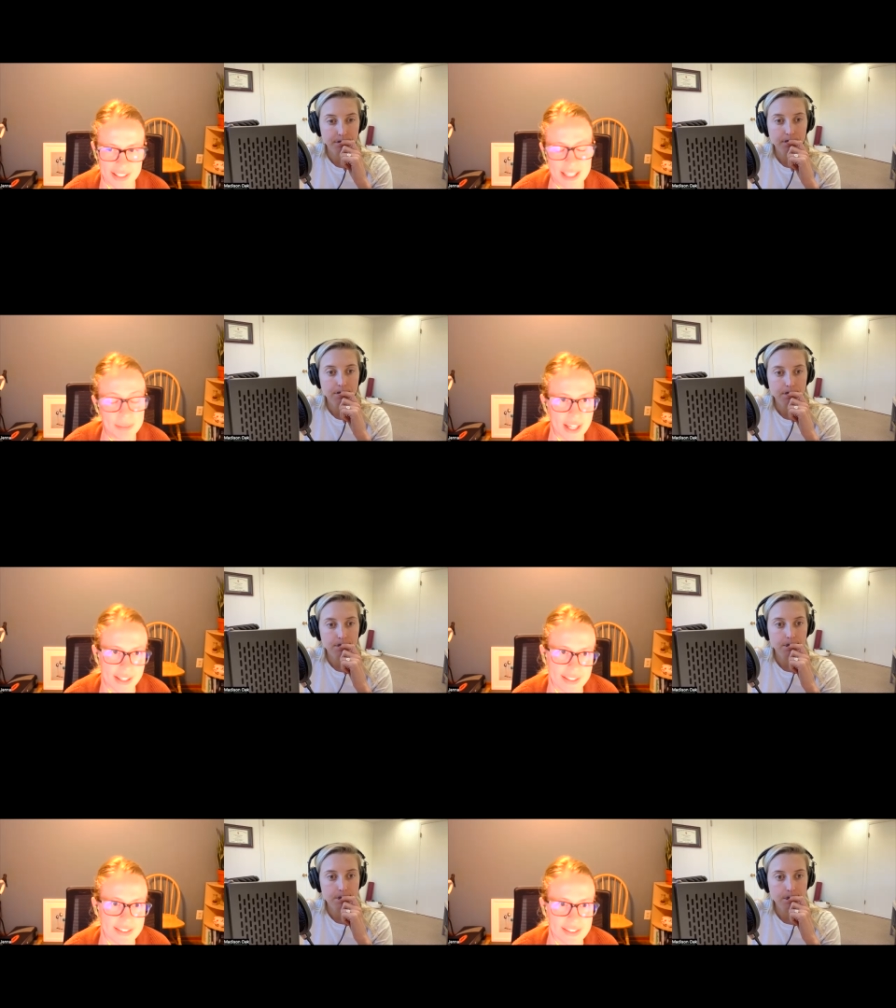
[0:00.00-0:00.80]
keep that
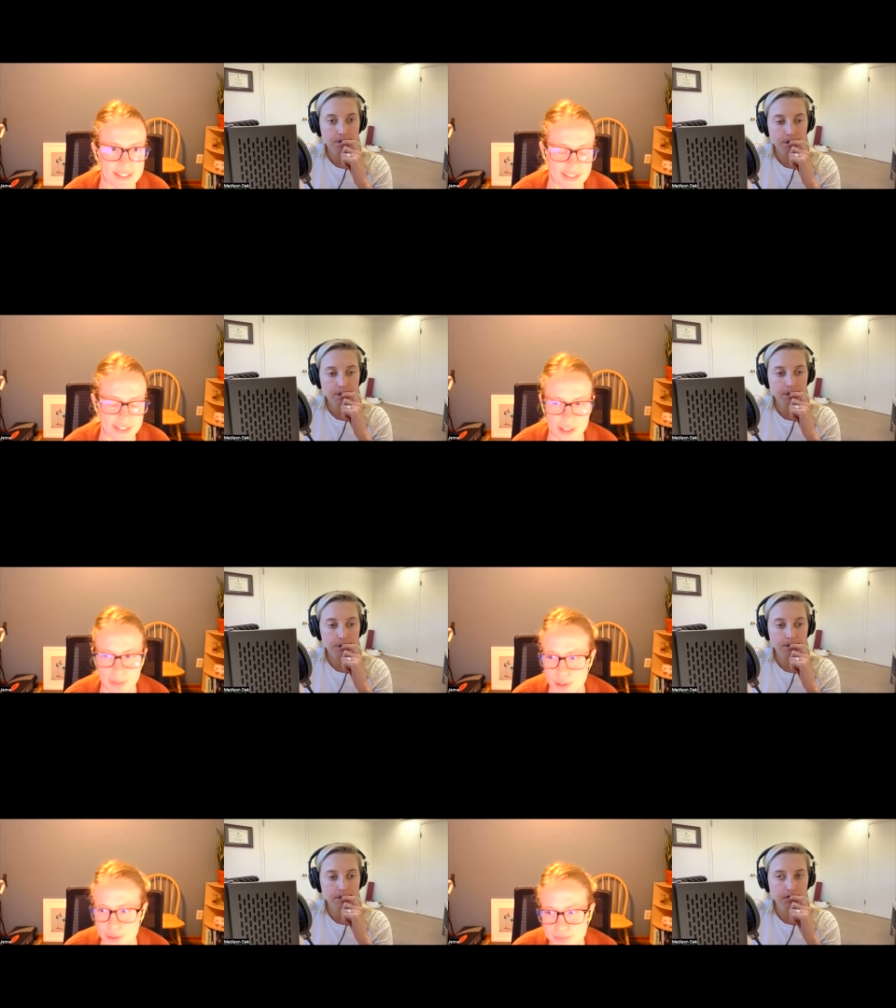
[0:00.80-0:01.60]
consistency up
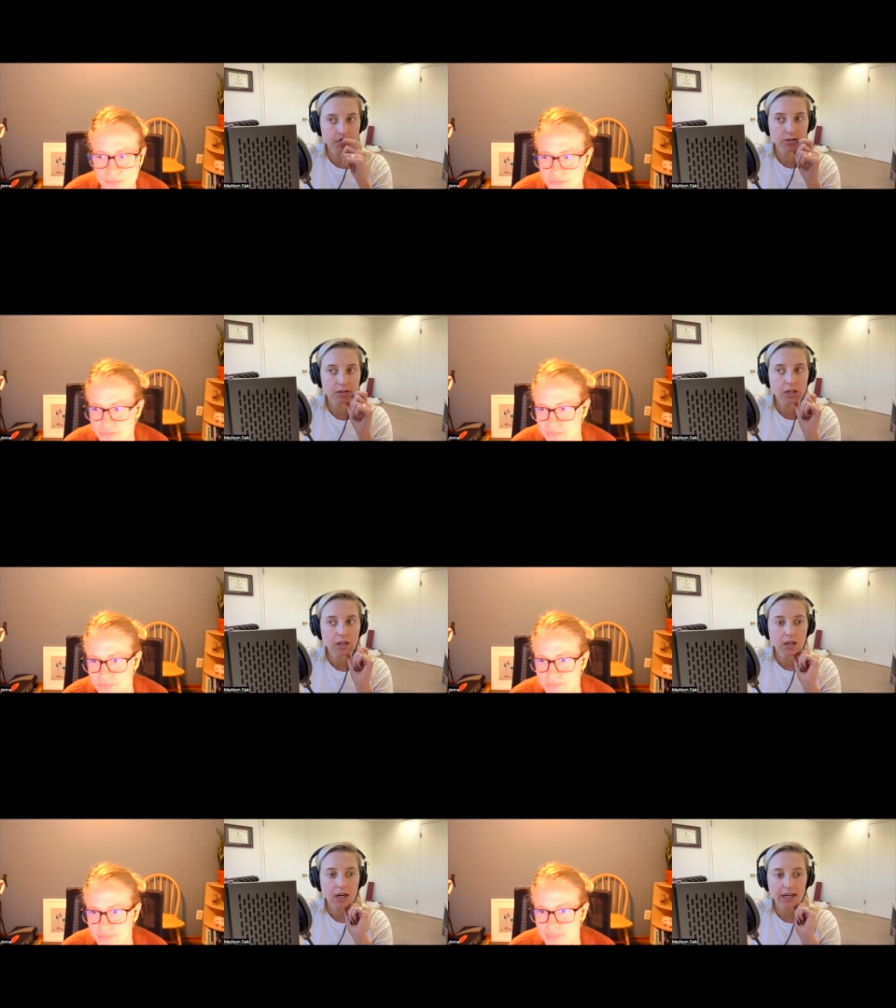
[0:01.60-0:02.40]
too.
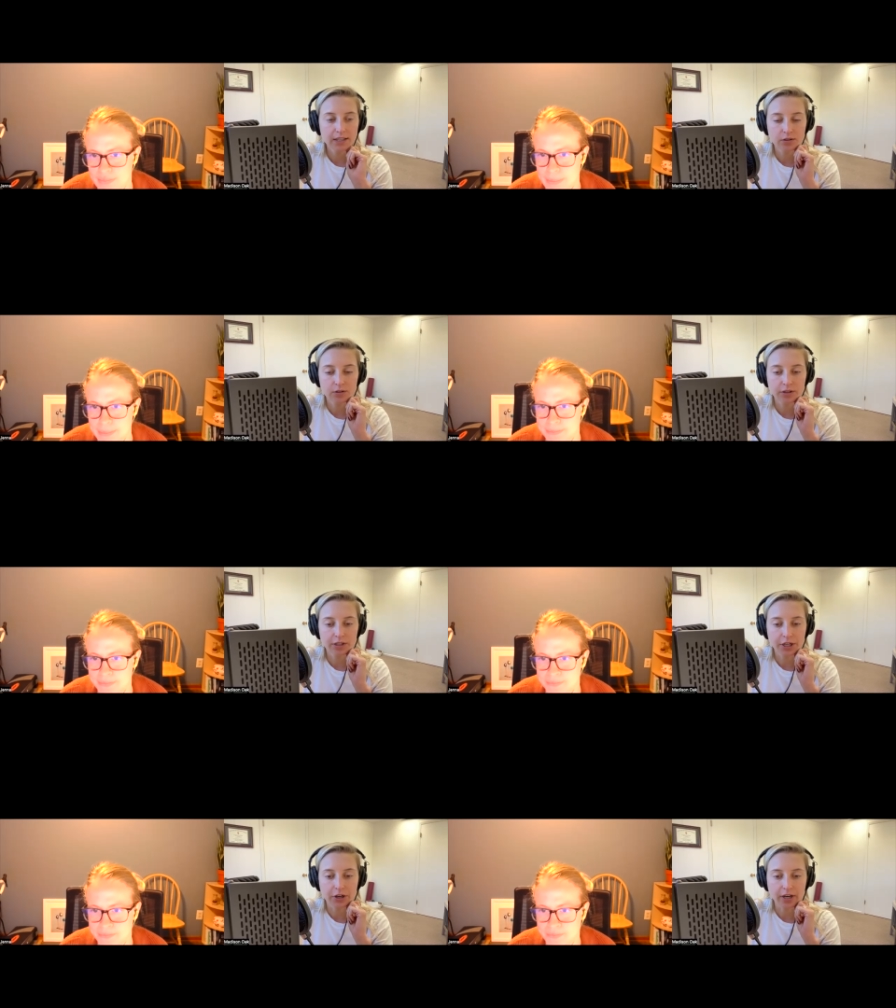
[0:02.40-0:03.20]
I
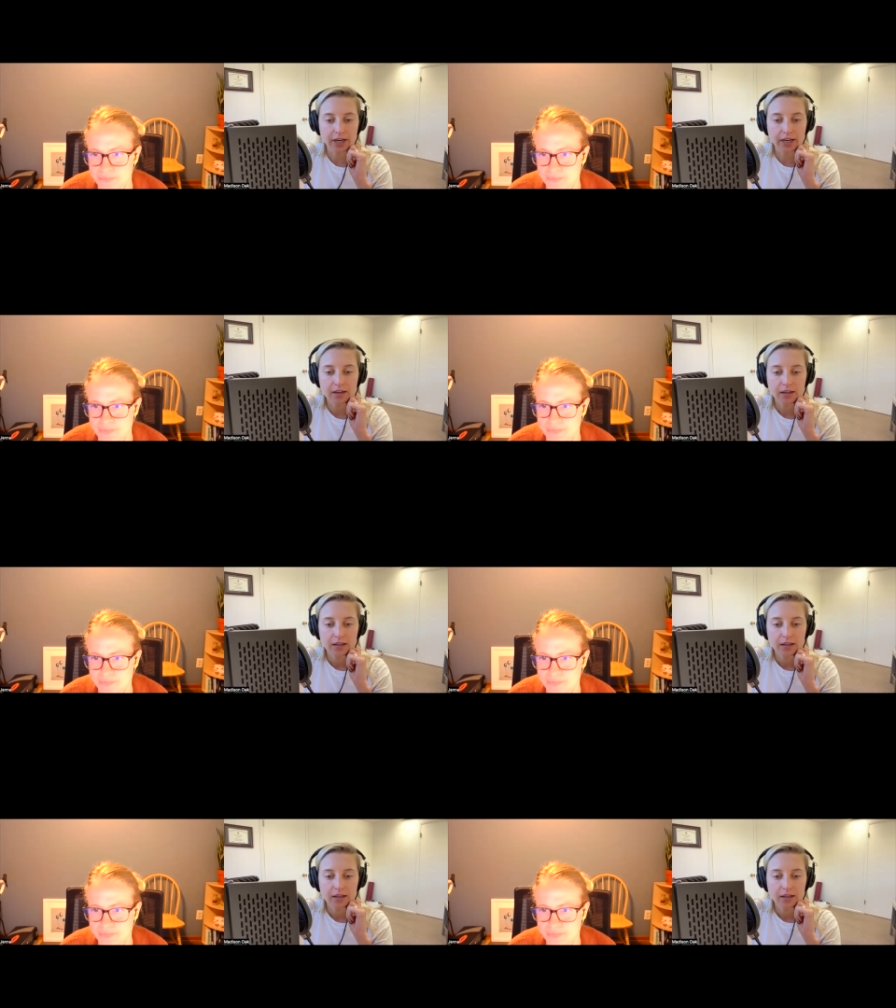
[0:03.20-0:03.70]
totally agree.